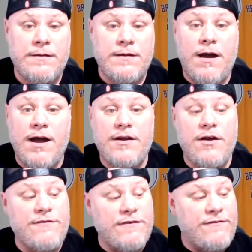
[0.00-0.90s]
I know
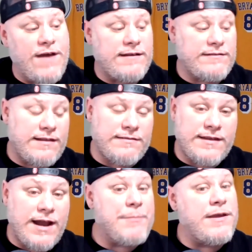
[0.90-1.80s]
for a fact that
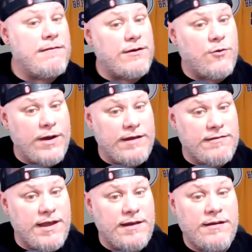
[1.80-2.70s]
up here in
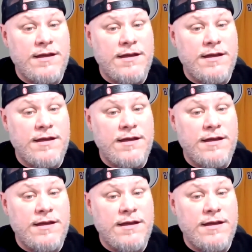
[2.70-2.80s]
Queensland,